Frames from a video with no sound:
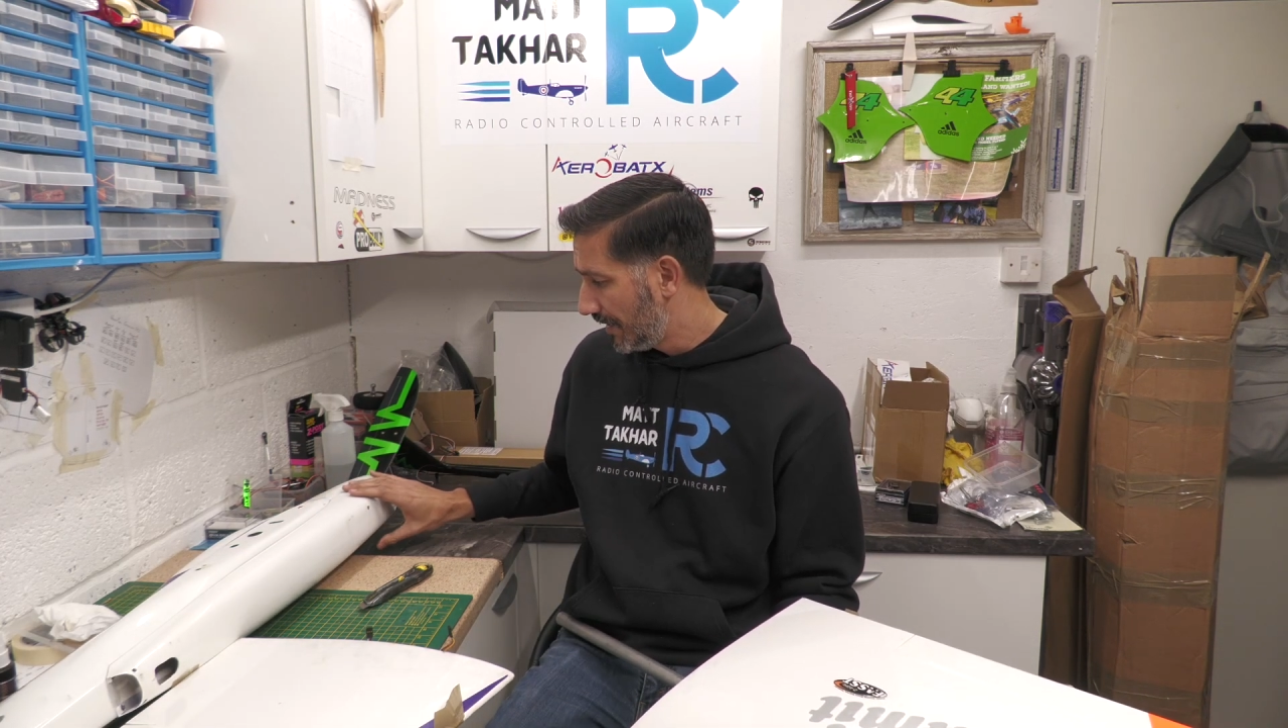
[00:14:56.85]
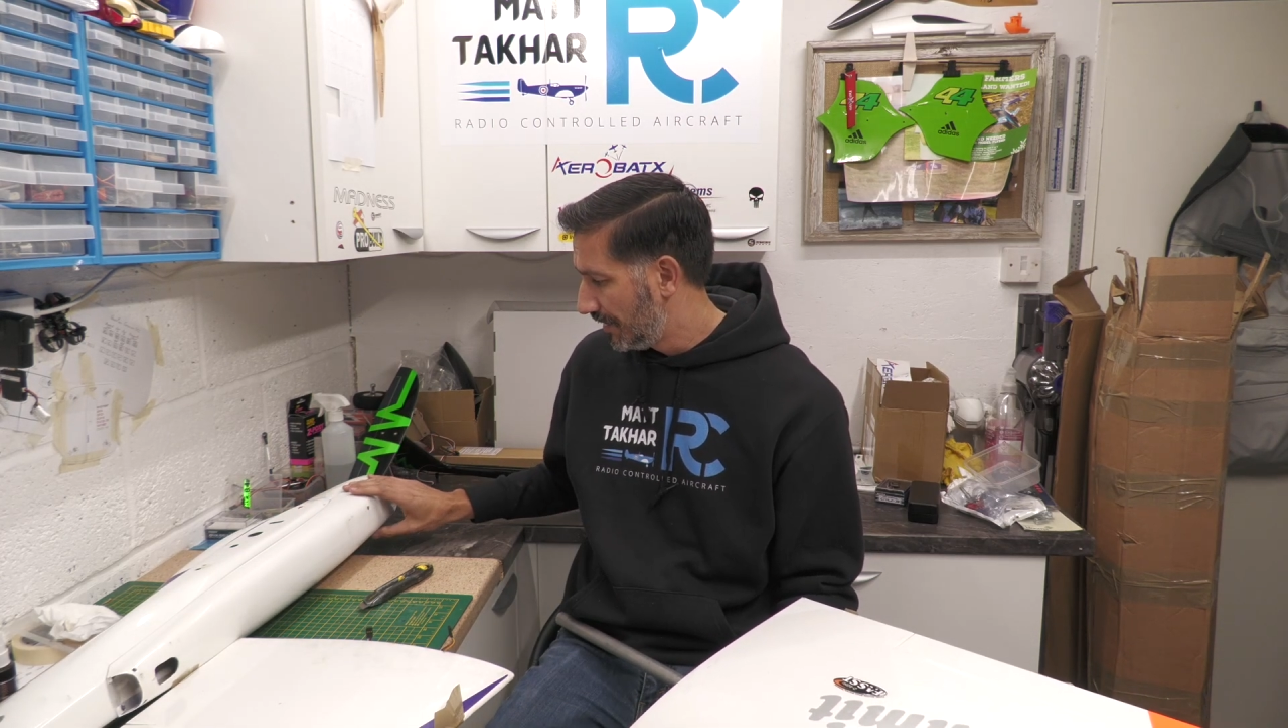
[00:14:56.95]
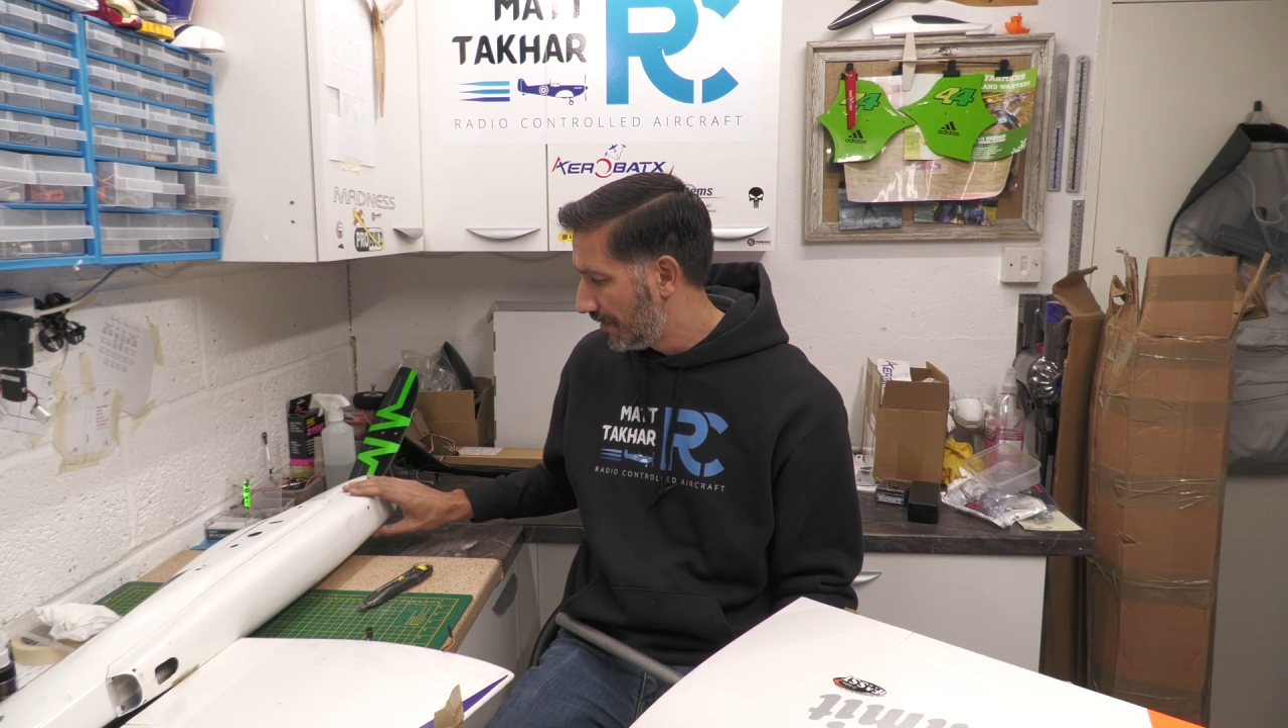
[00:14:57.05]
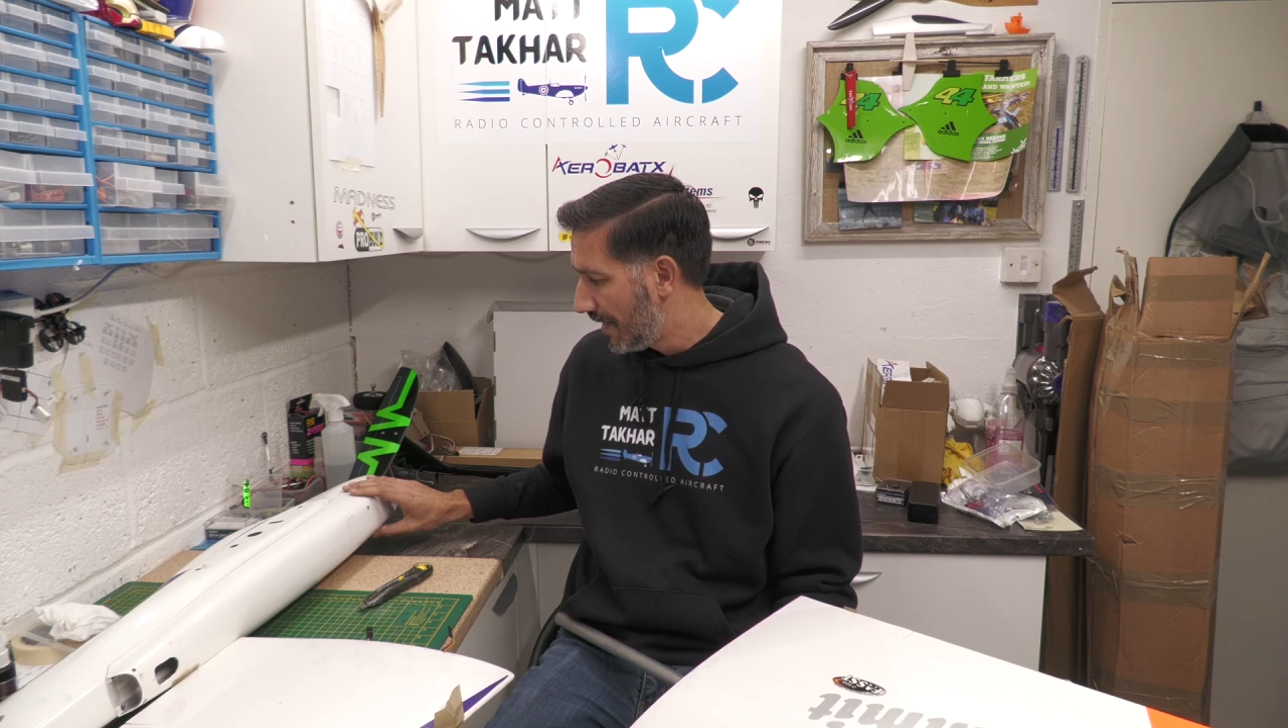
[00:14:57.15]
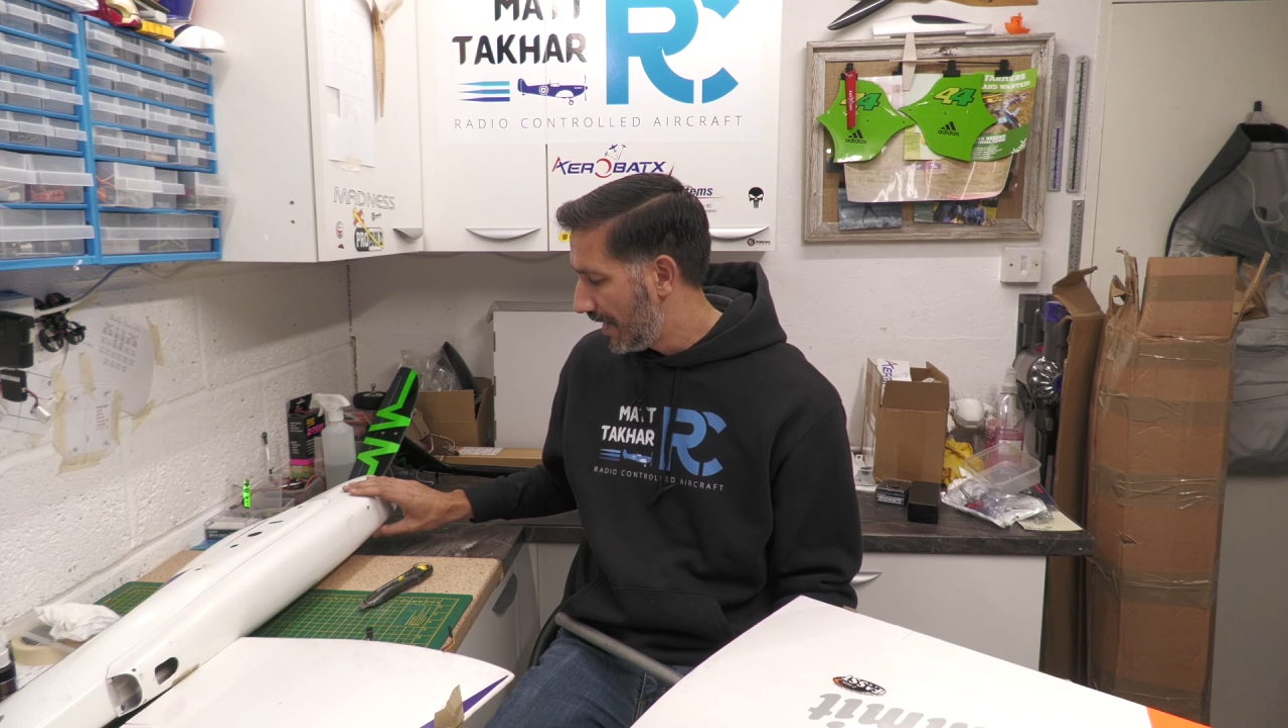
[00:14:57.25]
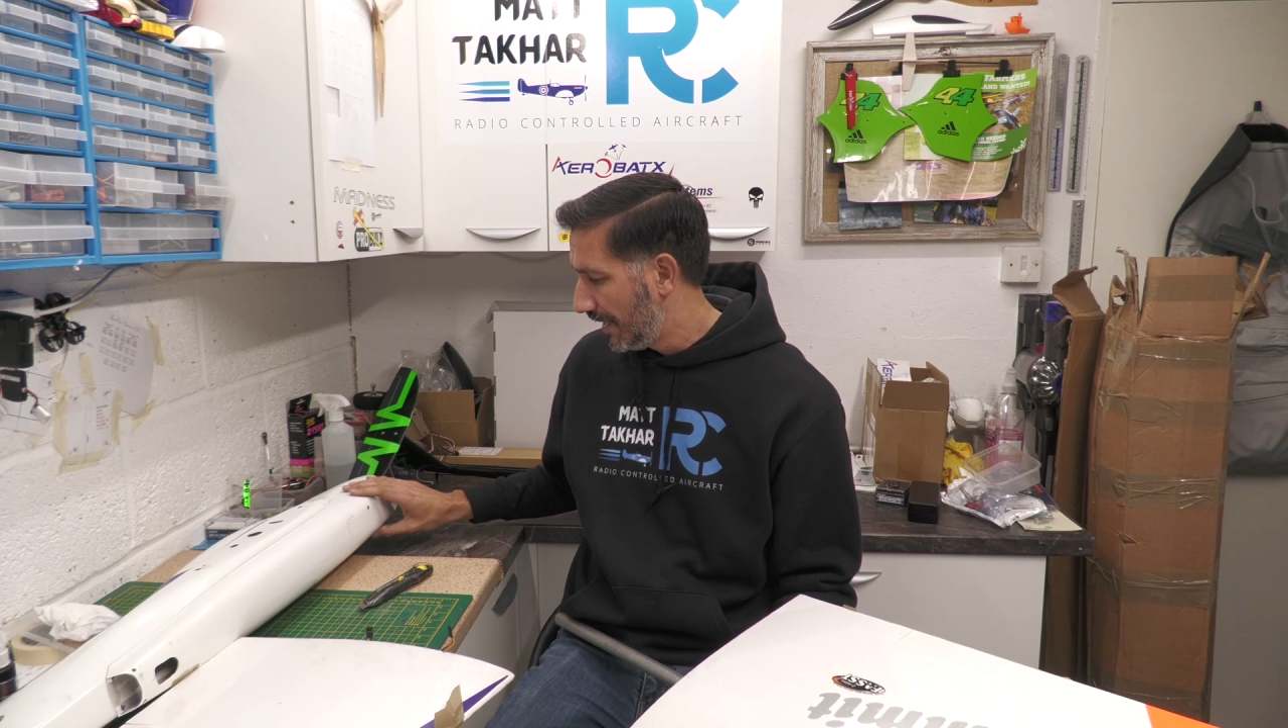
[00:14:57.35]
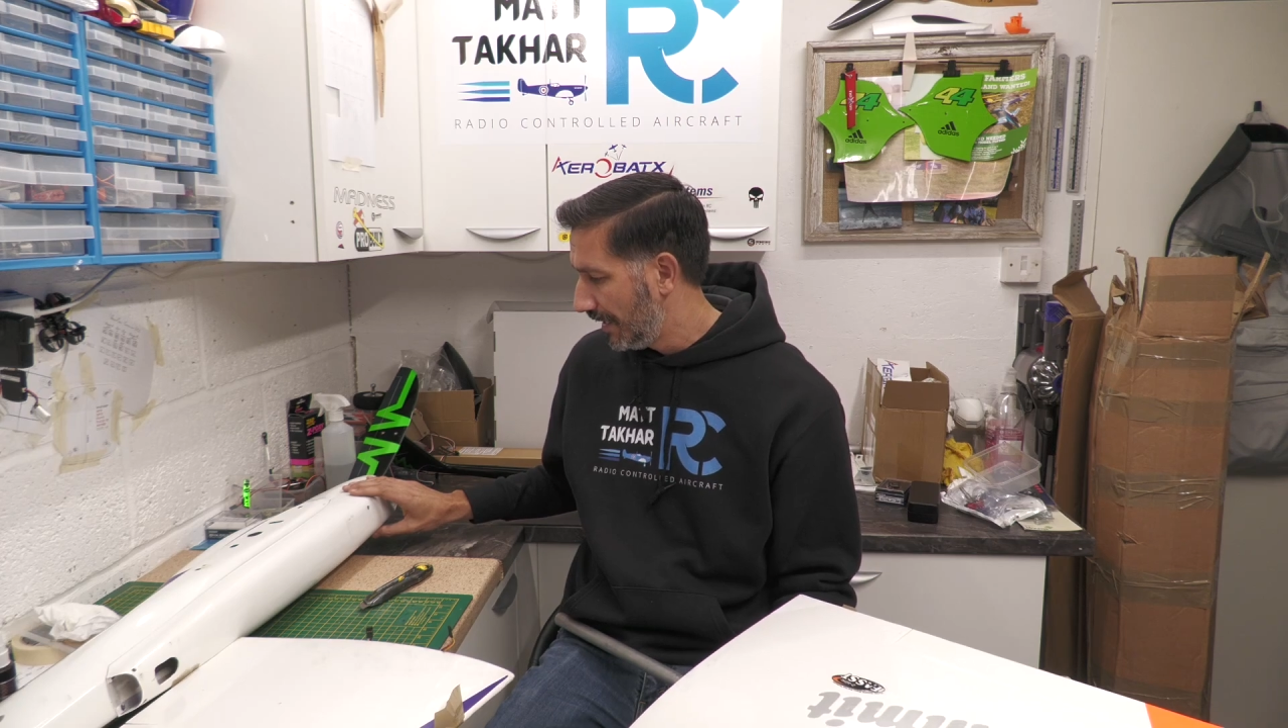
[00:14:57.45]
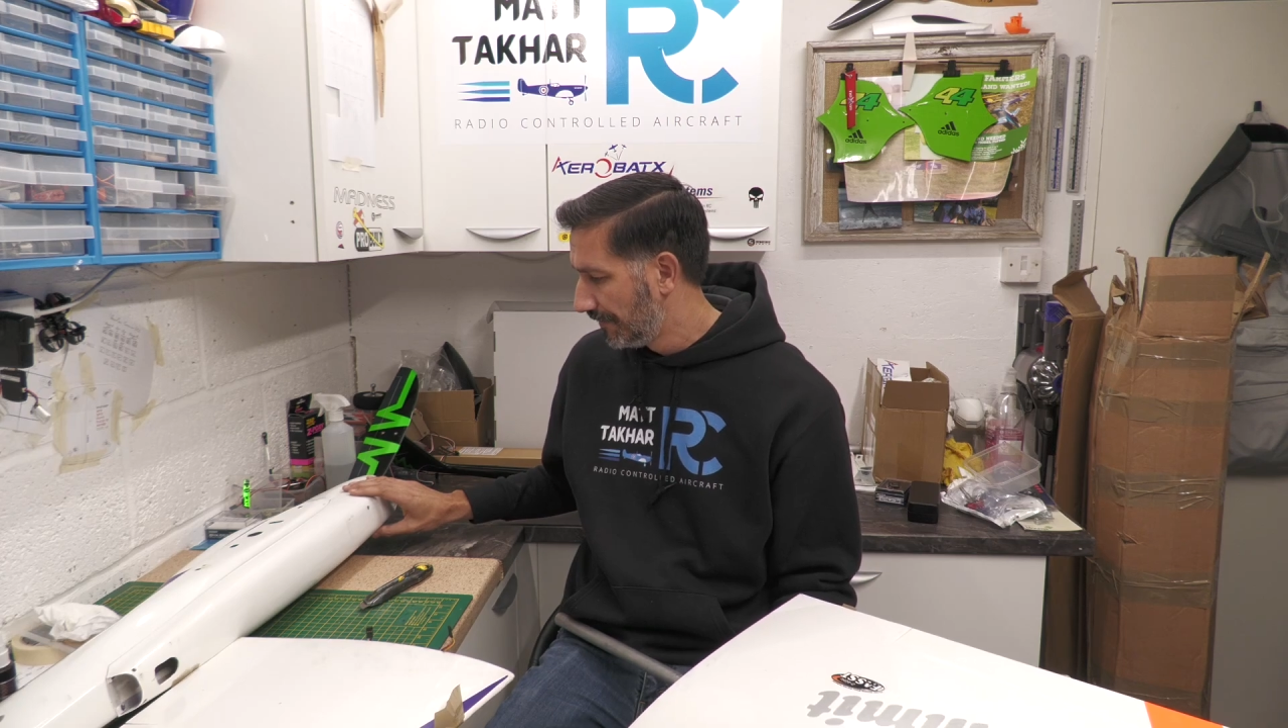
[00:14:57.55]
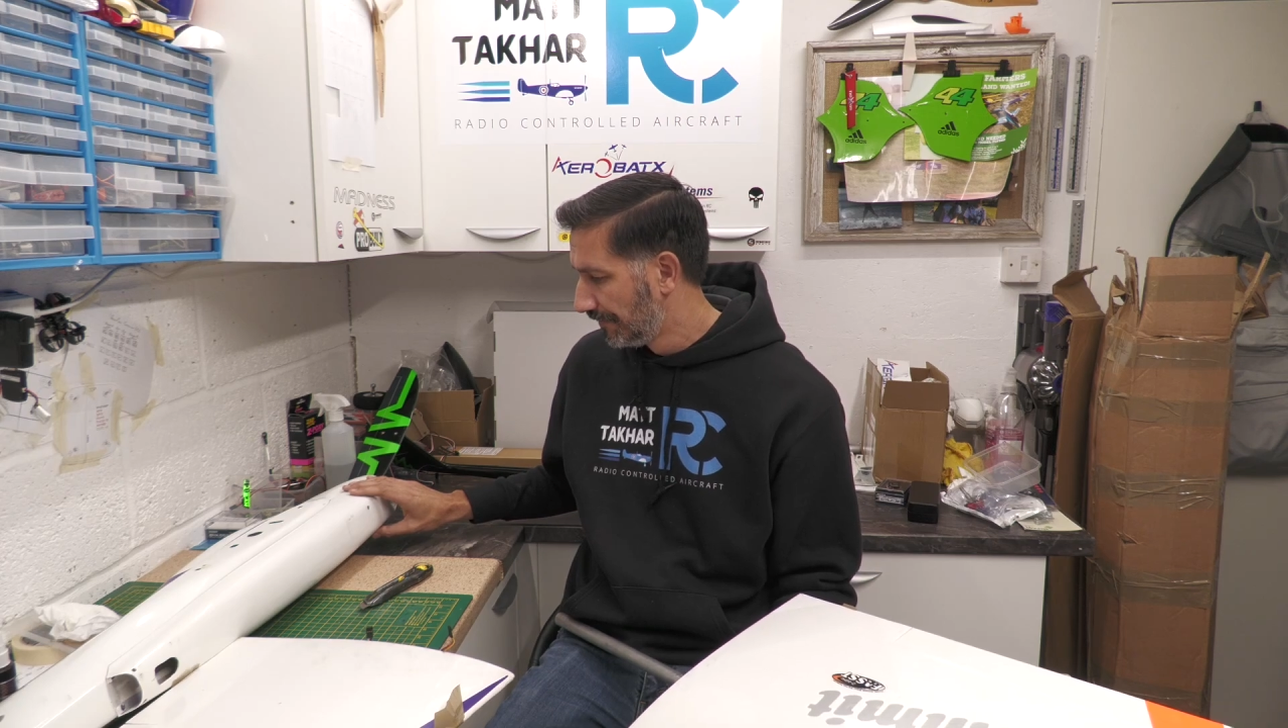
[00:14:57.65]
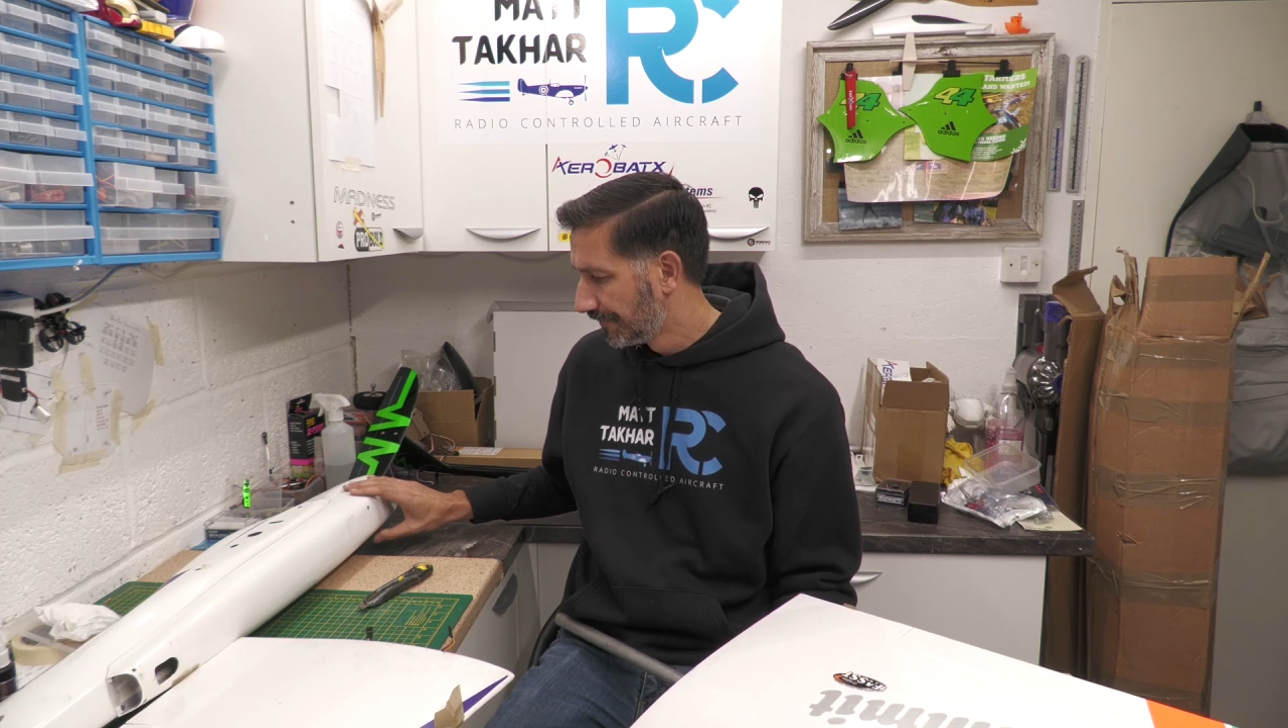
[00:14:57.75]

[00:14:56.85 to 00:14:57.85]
underbelly